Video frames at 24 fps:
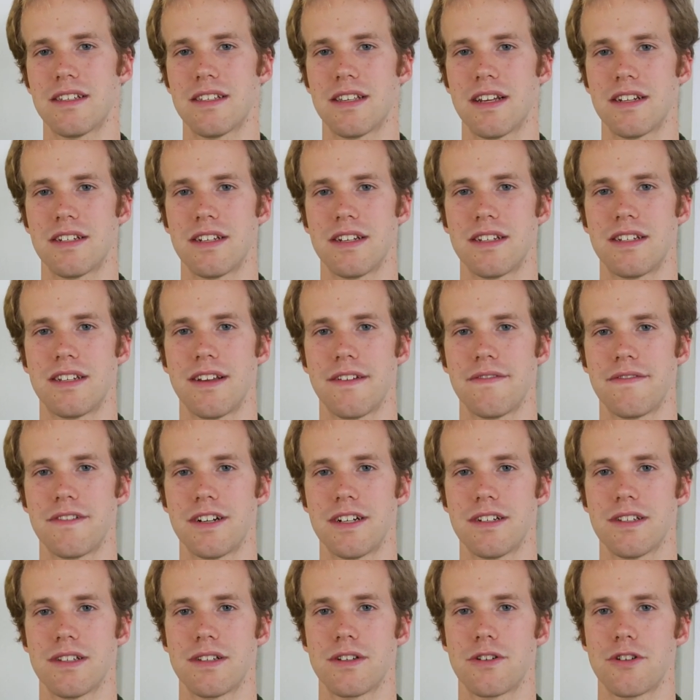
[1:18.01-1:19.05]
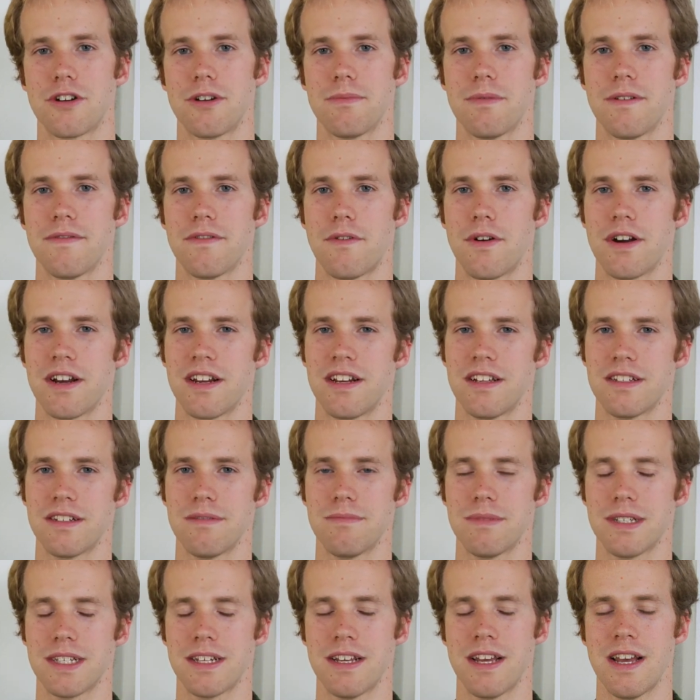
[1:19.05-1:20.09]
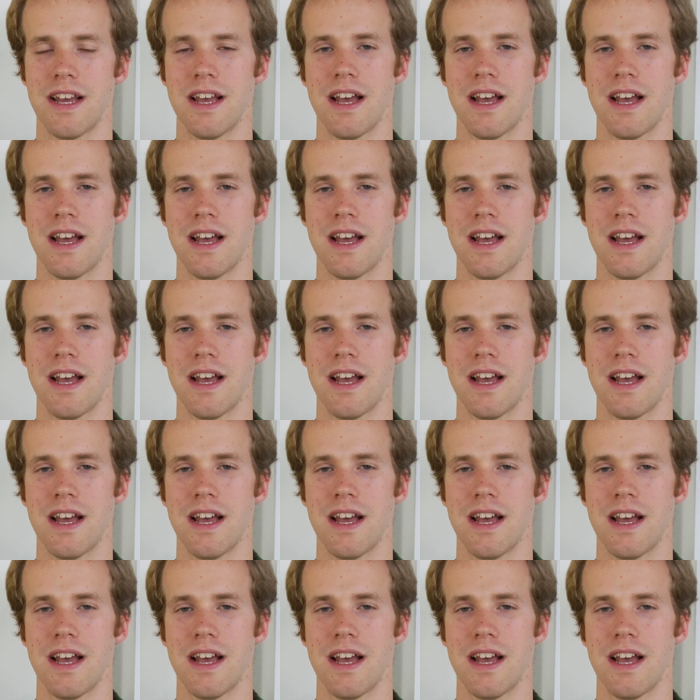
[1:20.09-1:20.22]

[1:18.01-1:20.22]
such a diverse group of organisms.